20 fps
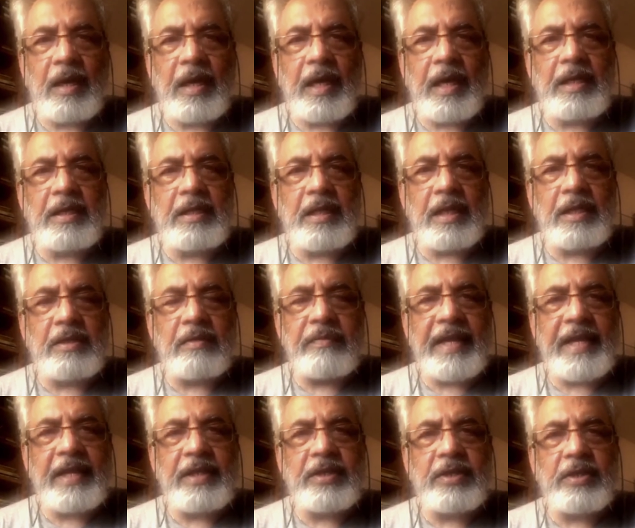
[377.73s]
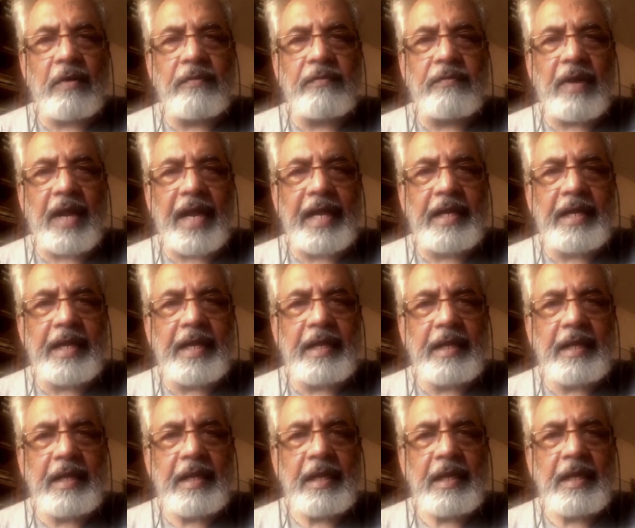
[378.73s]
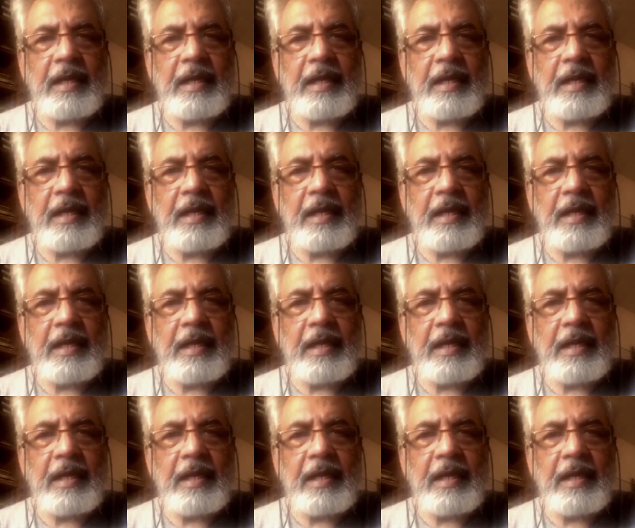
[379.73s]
It's a very soft lighting,